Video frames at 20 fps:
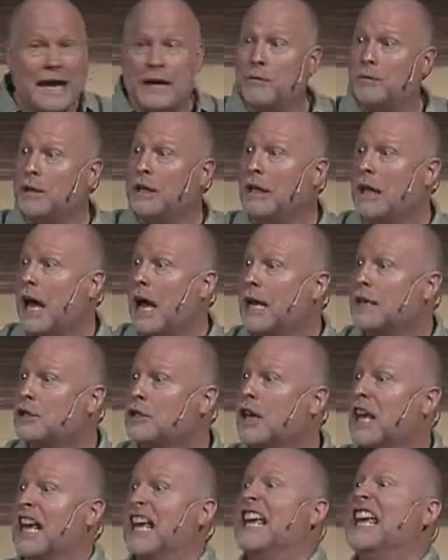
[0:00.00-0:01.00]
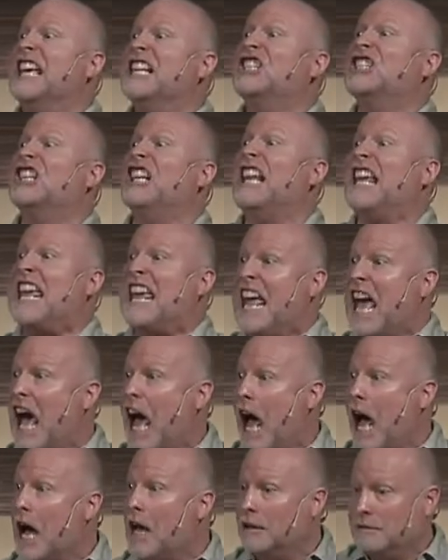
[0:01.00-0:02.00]
he realized, it's
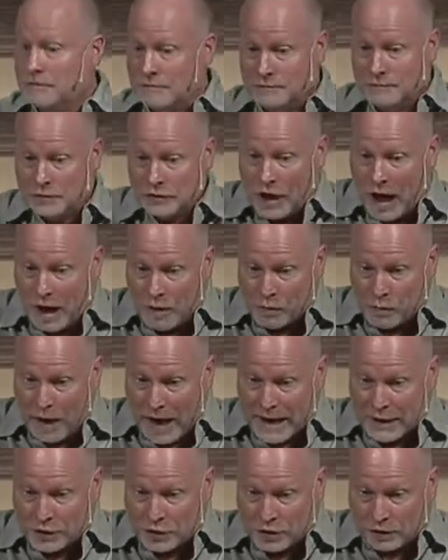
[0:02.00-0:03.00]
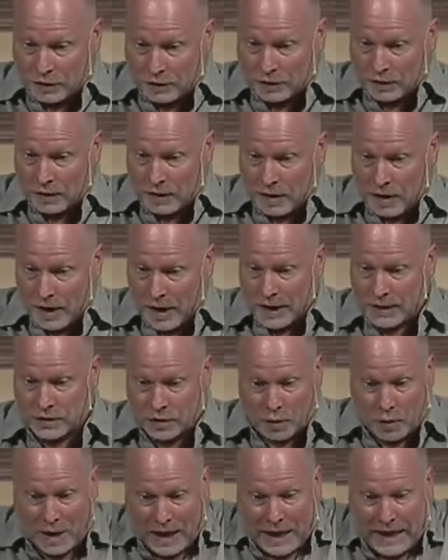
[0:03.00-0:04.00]
Leah, not Rachel. And
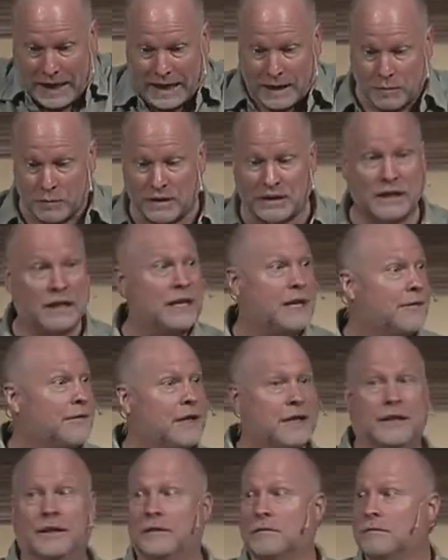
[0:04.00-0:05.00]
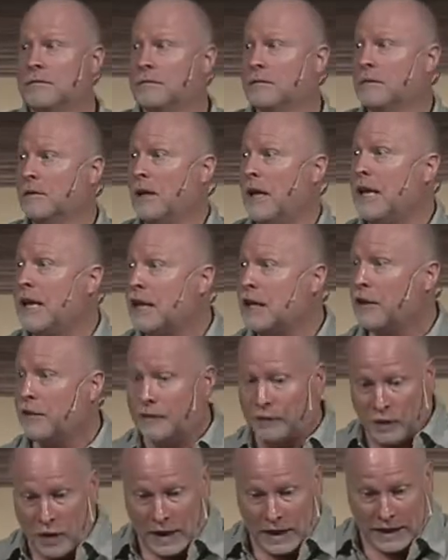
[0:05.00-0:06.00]
so he was livid, and he
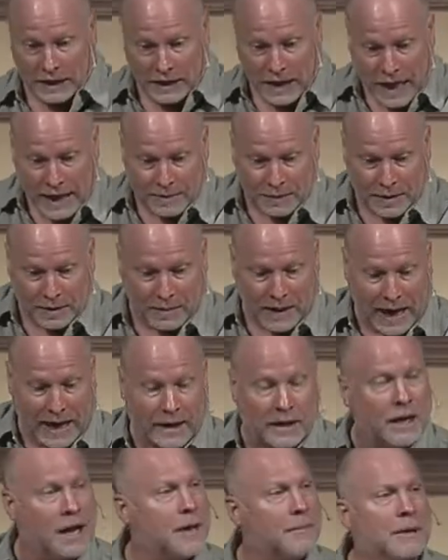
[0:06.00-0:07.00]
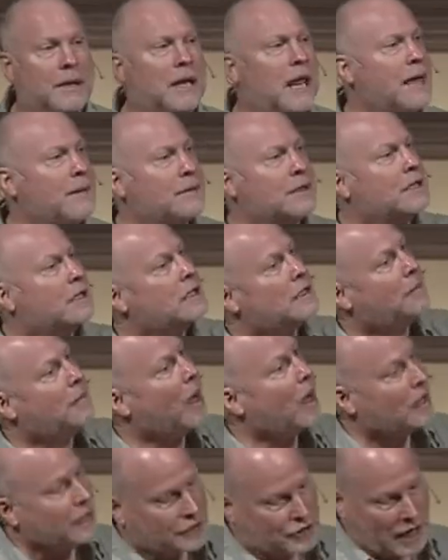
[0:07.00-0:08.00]
confronted Laban about it, but Laban didn't
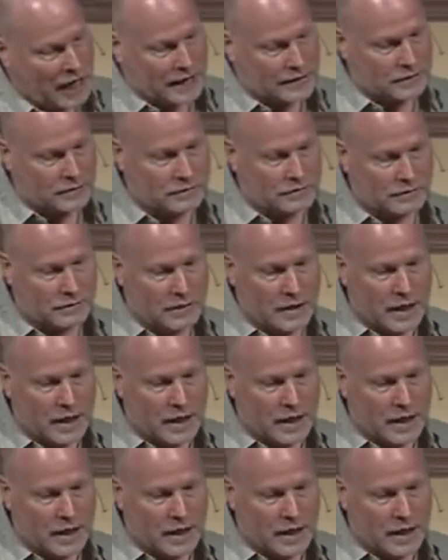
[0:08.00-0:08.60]
apologize.